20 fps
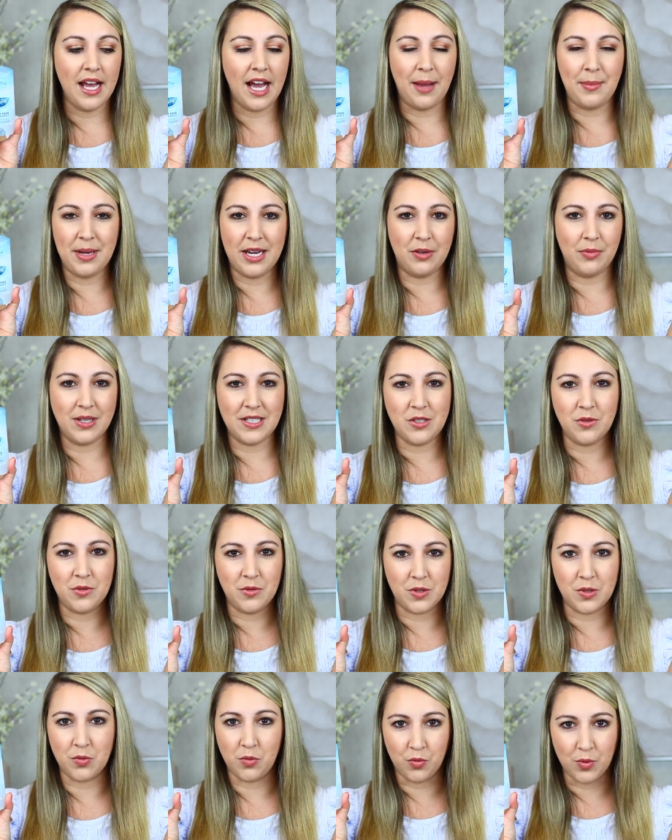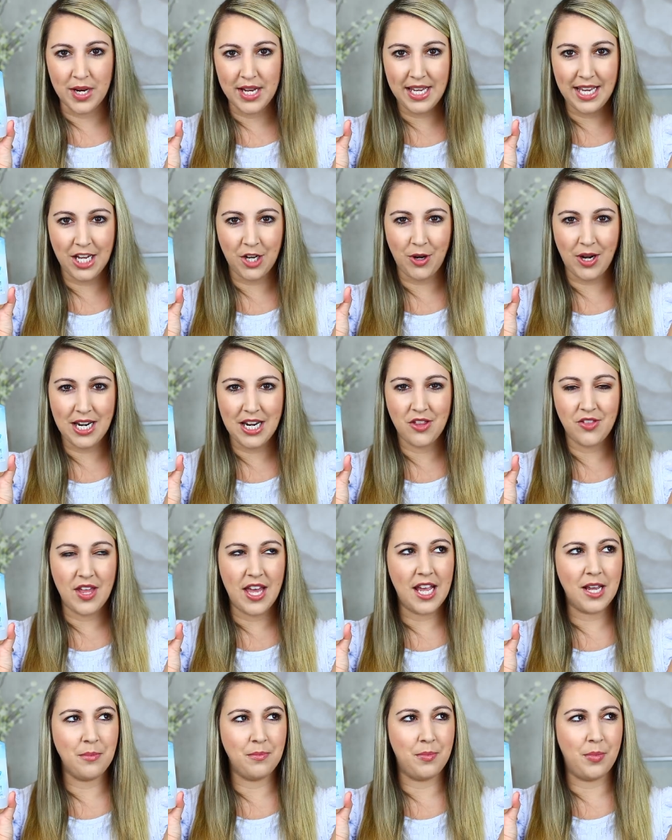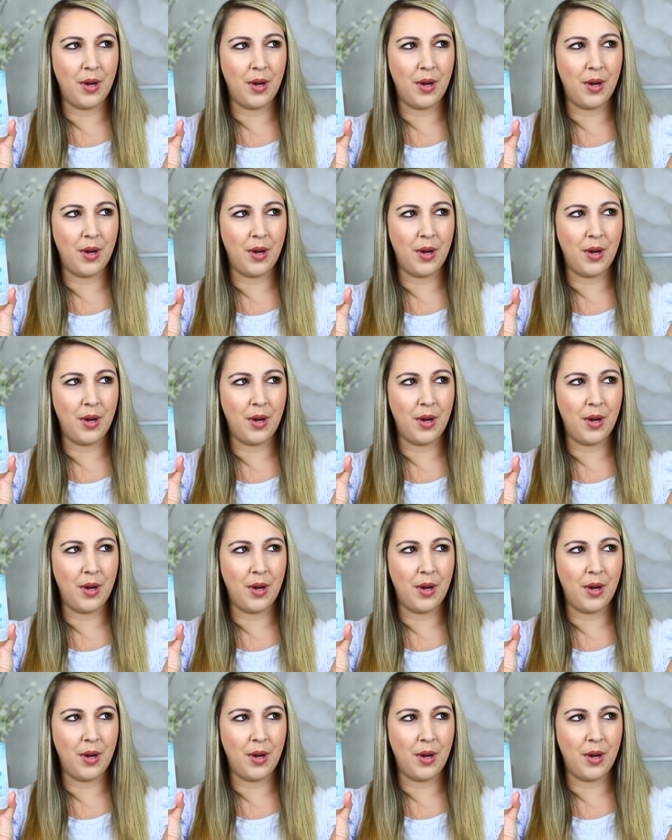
I mean, I wasn't reeking or anything,